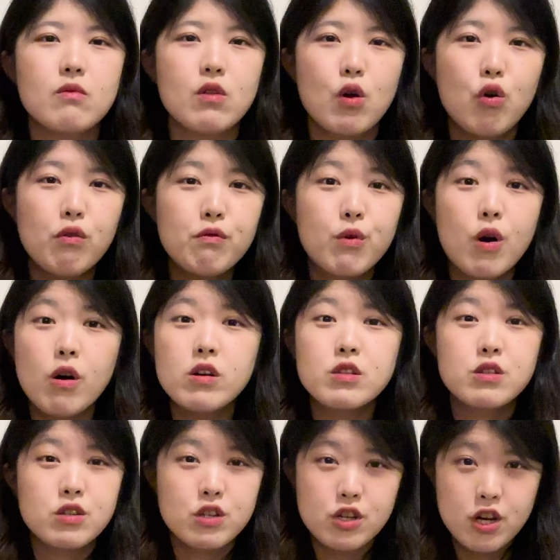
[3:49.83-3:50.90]
Overall,
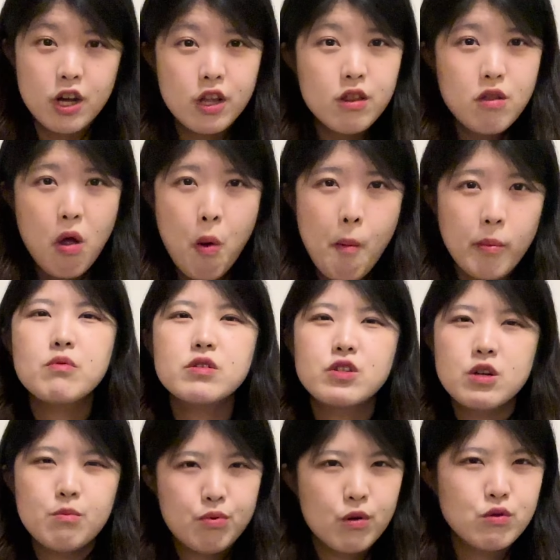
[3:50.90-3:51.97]
it's good.
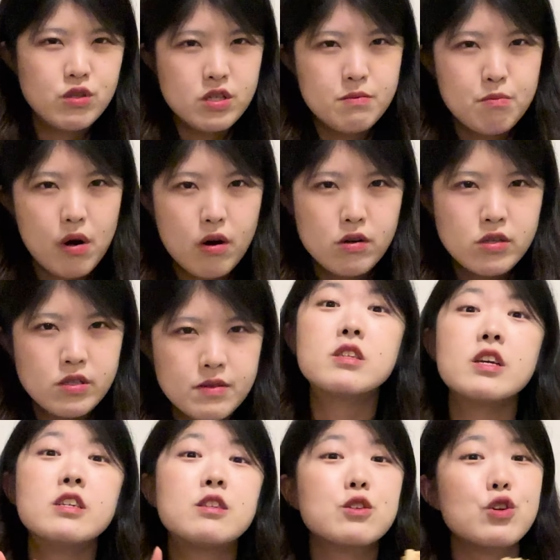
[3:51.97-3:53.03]
Some protein bars
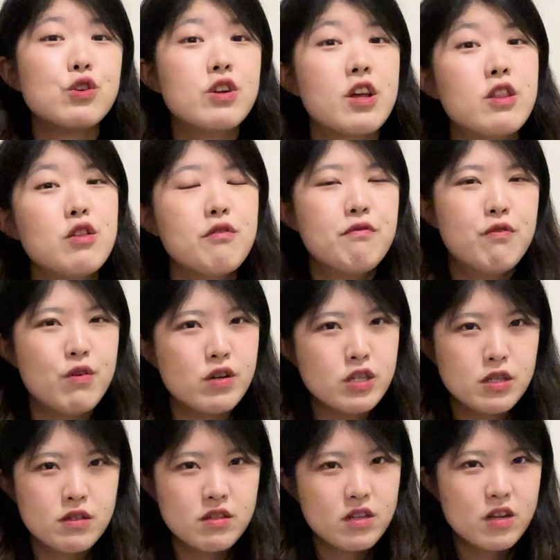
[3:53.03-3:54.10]
taste good in the
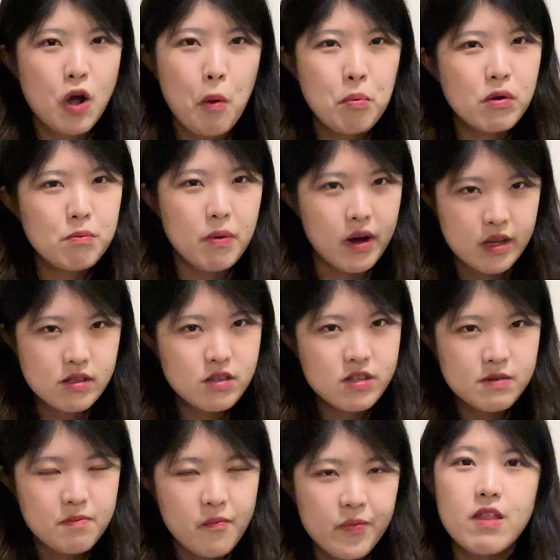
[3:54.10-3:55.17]
first couple
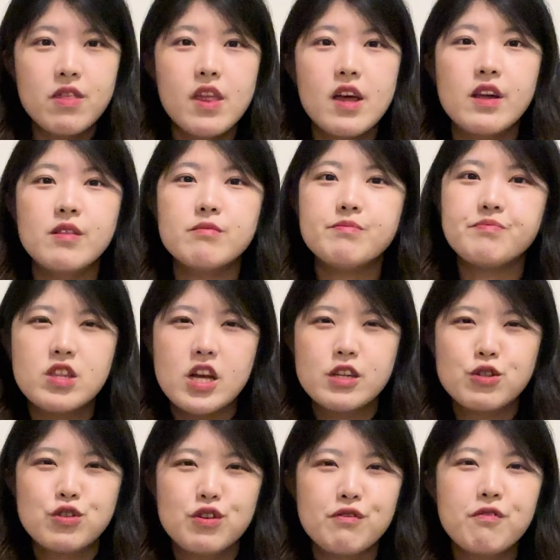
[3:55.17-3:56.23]
bites, and then
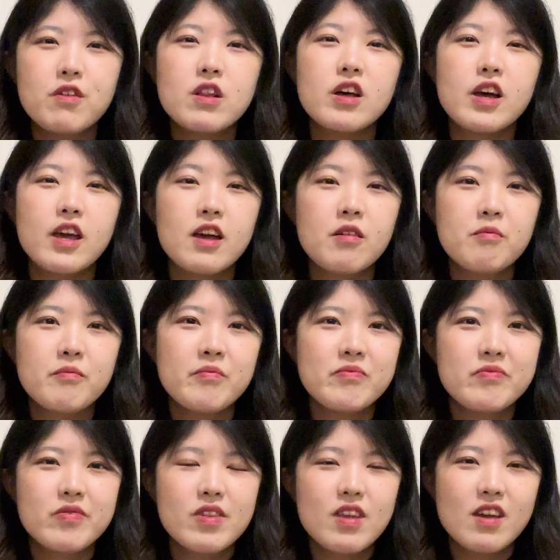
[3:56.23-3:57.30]
texture of clay
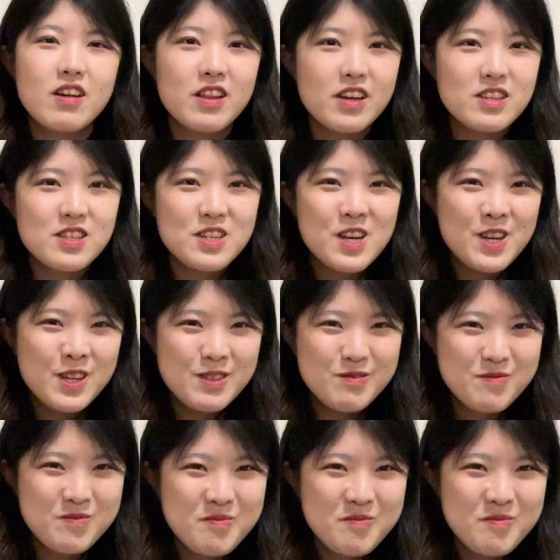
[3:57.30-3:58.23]
clicks in.